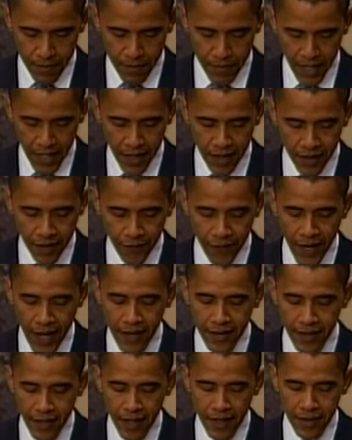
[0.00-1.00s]
Because the
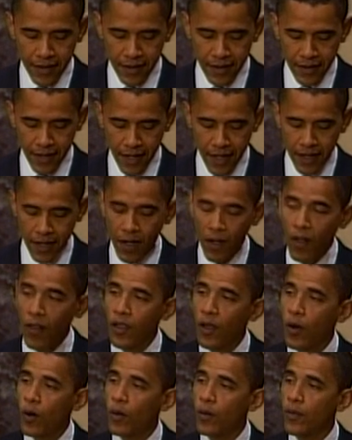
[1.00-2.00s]
fact is that
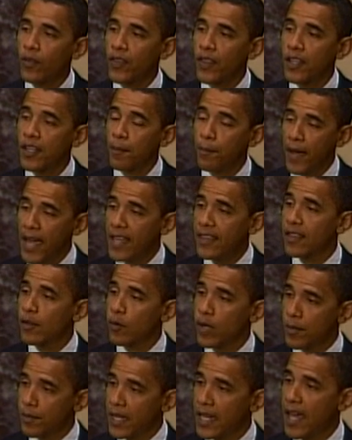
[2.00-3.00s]
although the debate that
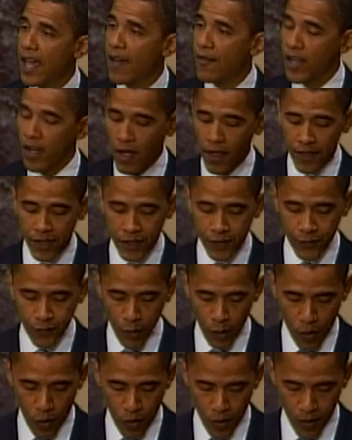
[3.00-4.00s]
we've been having on this
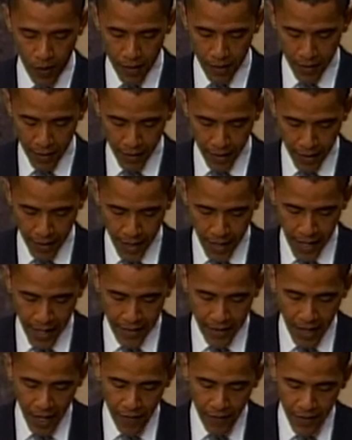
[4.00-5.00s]
floor
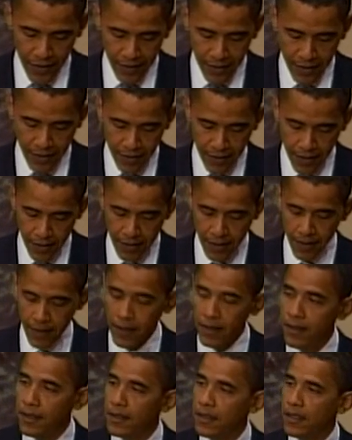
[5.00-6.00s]
has obviously
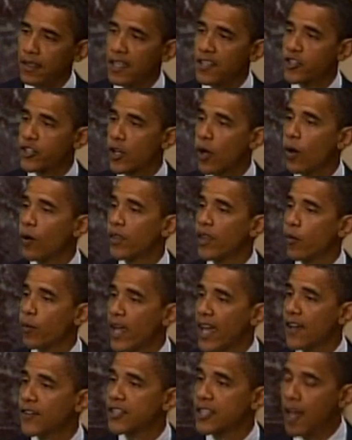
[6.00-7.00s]
shown that
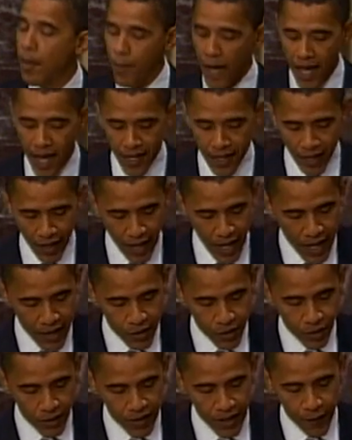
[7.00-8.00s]
we have some
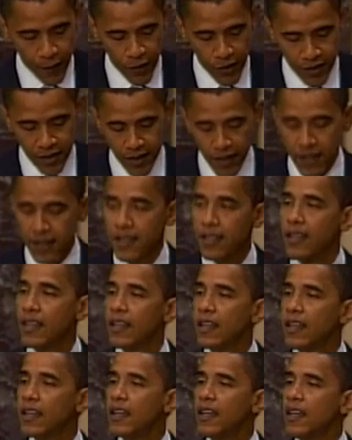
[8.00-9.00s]
ideological differences,
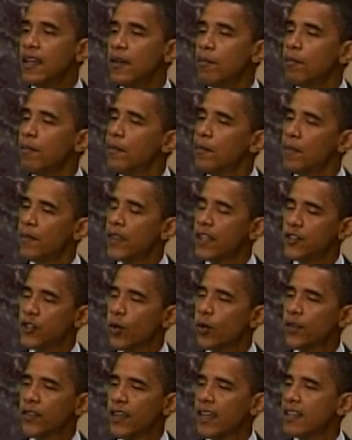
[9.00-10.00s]
the
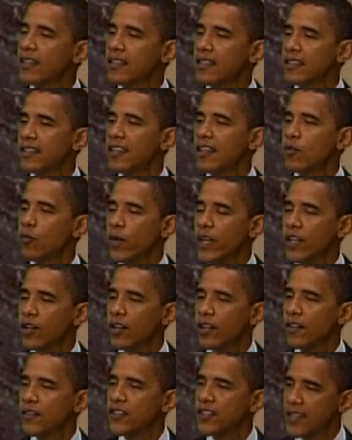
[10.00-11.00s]
truth is that we
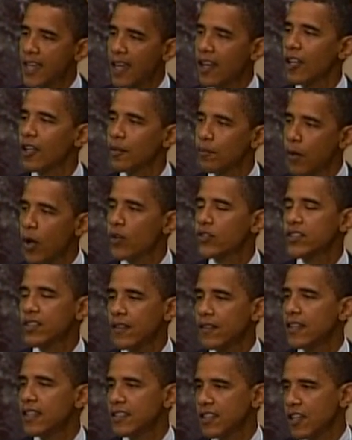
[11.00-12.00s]
could have settled most
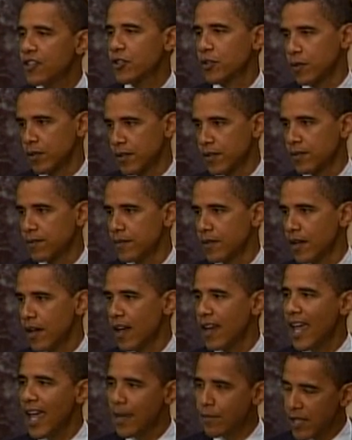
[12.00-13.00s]
of these issues
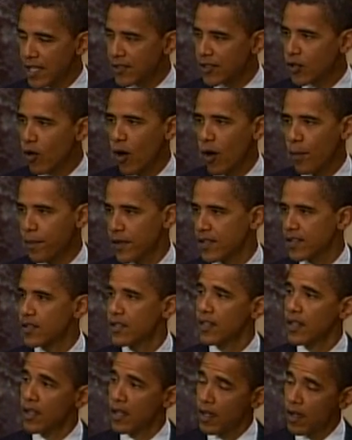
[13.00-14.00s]
on habeas
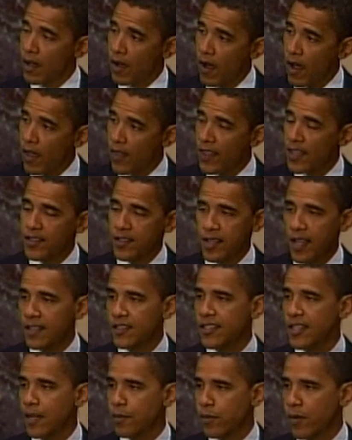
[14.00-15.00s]
corpus, on this
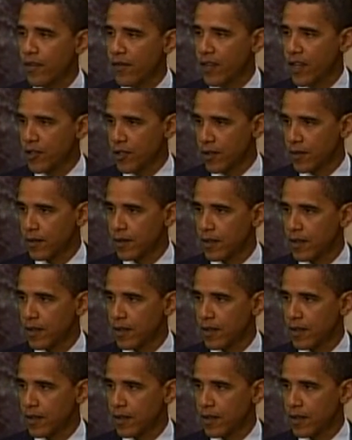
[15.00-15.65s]
sunset provision,